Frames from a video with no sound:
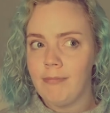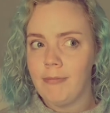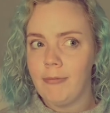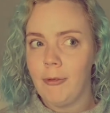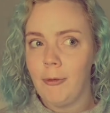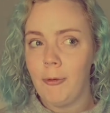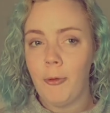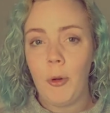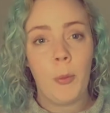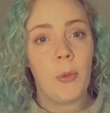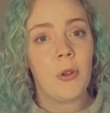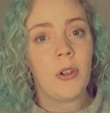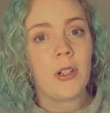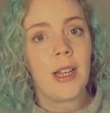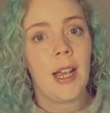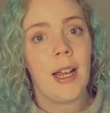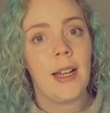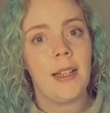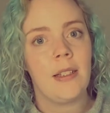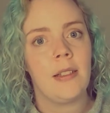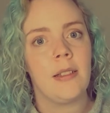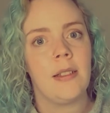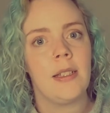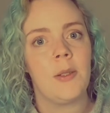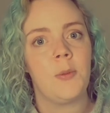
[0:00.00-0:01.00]
for book
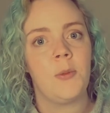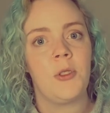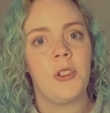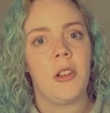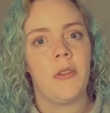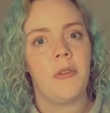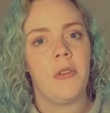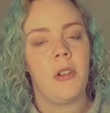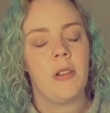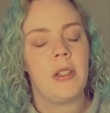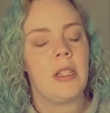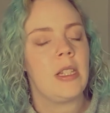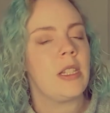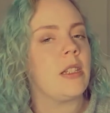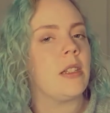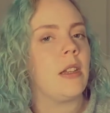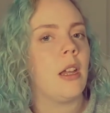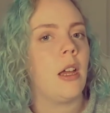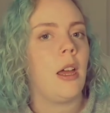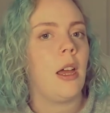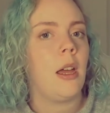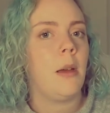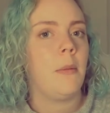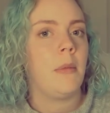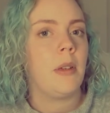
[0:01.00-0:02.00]
titles, which I've noticed
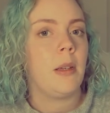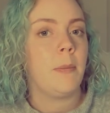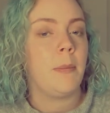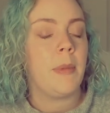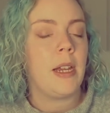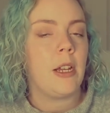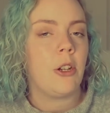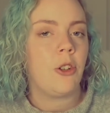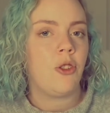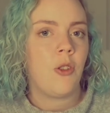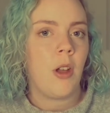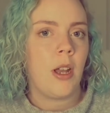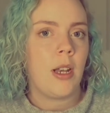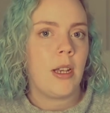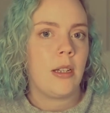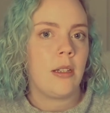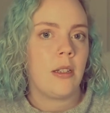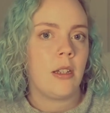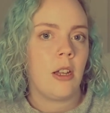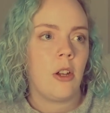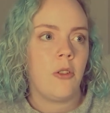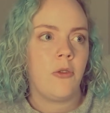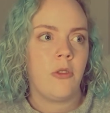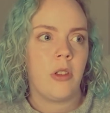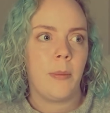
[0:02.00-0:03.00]
being a trend
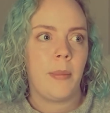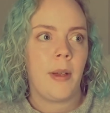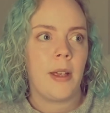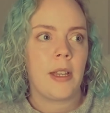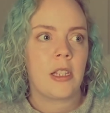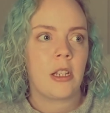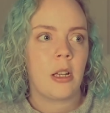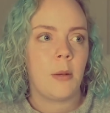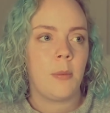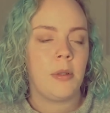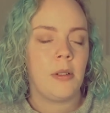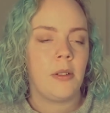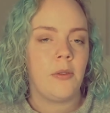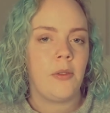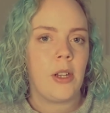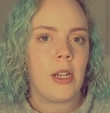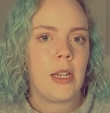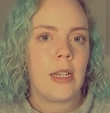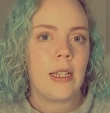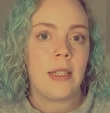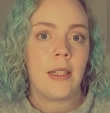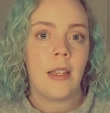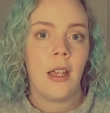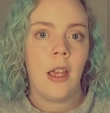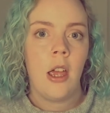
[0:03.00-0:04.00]
over the past couple of
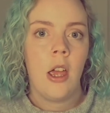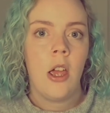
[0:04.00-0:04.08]
years.